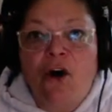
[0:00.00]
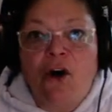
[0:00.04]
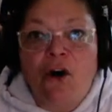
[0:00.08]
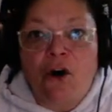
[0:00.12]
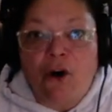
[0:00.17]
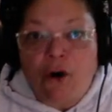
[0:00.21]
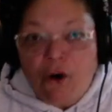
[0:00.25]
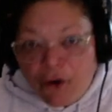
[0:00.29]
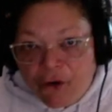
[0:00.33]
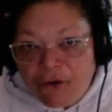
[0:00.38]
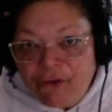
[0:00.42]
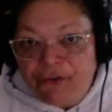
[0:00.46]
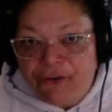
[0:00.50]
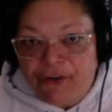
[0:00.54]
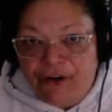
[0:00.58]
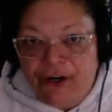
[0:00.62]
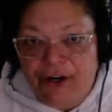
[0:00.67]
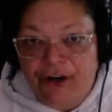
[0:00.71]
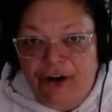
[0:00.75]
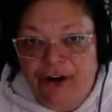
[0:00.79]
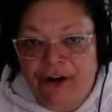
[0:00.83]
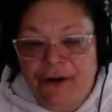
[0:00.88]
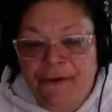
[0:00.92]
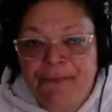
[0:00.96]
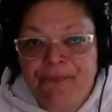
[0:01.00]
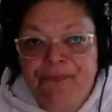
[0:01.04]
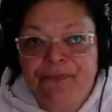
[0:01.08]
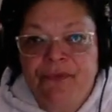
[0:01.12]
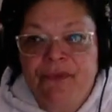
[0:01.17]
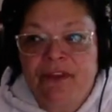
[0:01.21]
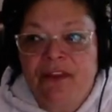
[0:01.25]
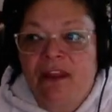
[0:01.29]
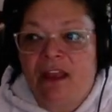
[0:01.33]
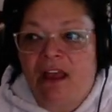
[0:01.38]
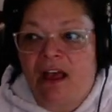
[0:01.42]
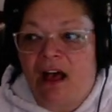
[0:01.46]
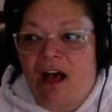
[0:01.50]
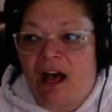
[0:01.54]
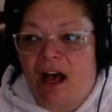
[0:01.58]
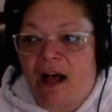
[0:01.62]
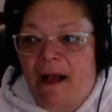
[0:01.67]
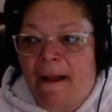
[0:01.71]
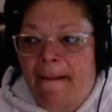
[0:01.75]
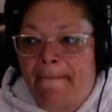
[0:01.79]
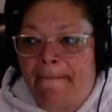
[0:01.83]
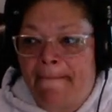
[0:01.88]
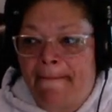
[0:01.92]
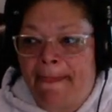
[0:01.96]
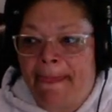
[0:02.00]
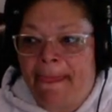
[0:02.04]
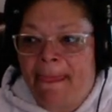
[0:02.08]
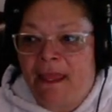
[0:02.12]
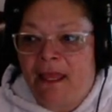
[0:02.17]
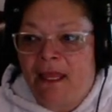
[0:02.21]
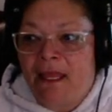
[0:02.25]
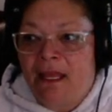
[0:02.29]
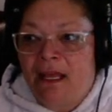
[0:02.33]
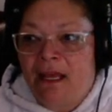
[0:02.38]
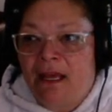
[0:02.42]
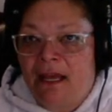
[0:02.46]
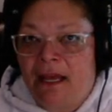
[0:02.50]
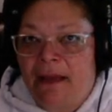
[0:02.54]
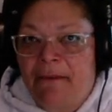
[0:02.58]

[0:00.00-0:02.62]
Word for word: over, um, I